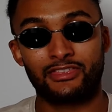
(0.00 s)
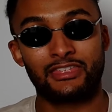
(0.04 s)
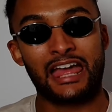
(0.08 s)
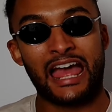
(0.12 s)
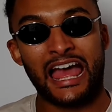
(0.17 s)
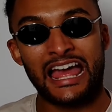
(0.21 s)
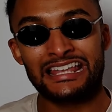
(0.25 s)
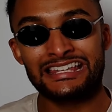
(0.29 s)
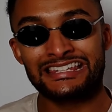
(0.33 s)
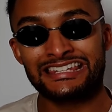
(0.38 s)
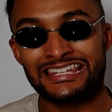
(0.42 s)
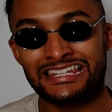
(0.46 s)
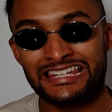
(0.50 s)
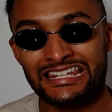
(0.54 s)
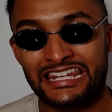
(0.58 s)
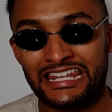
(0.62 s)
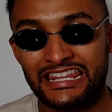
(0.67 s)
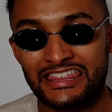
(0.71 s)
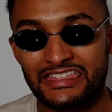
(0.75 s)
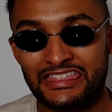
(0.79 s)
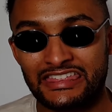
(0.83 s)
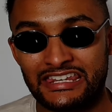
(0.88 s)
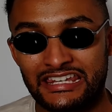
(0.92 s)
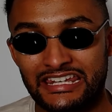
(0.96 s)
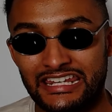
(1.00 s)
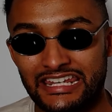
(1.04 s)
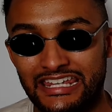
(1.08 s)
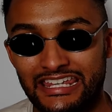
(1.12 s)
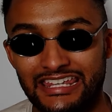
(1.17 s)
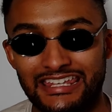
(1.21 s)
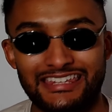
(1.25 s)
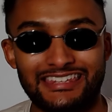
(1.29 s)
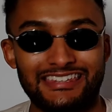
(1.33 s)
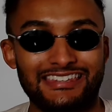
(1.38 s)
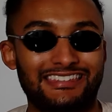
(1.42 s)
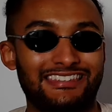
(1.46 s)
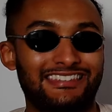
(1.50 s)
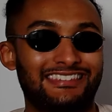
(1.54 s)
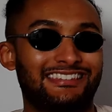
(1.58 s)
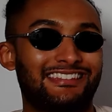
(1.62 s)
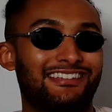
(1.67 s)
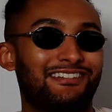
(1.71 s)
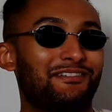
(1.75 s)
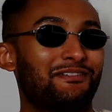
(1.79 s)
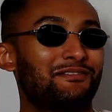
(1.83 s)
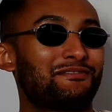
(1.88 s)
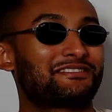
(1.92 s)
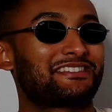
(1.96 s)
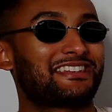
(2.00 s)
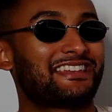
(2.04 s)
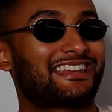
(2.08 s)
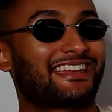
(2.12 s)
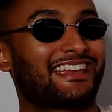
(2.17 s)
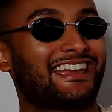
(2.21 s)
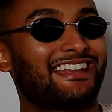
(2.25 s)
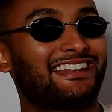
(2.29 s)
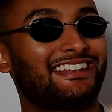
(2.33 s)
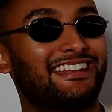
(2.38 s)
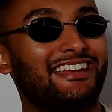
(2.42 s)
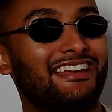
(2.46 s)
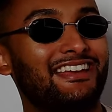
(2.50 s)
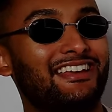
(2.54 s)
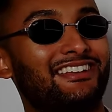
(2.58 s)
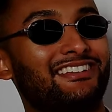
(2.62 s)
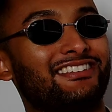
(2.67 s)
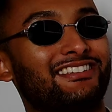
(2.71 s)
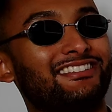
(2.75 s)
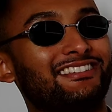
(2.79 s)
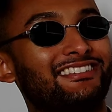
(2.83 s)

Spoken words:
What was it again?